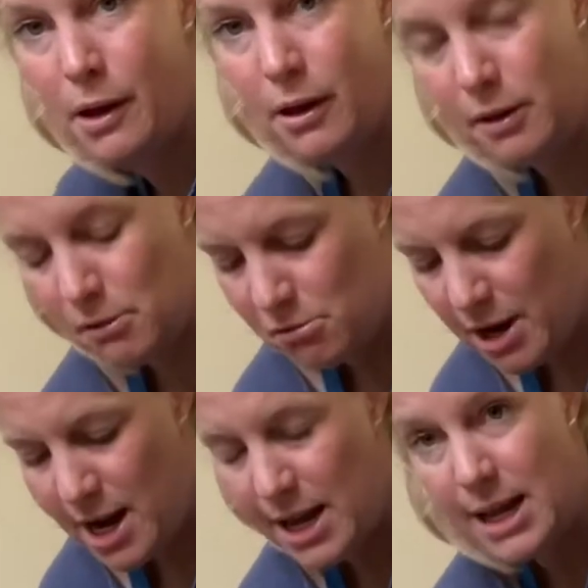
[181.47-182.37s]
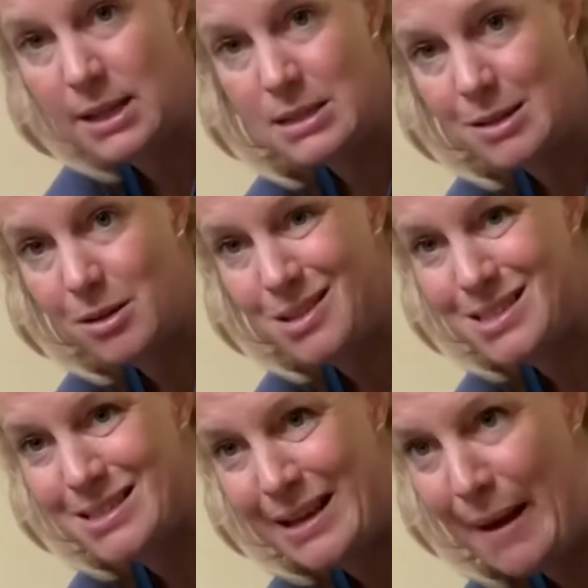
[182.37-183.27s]
The right hand is going to
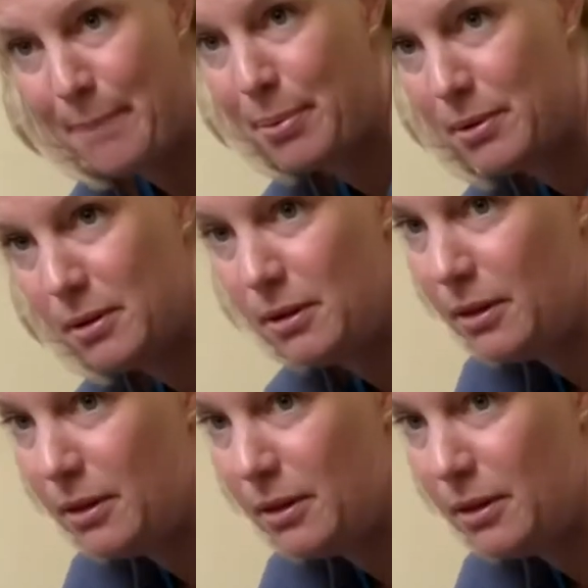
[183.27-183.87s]
tap the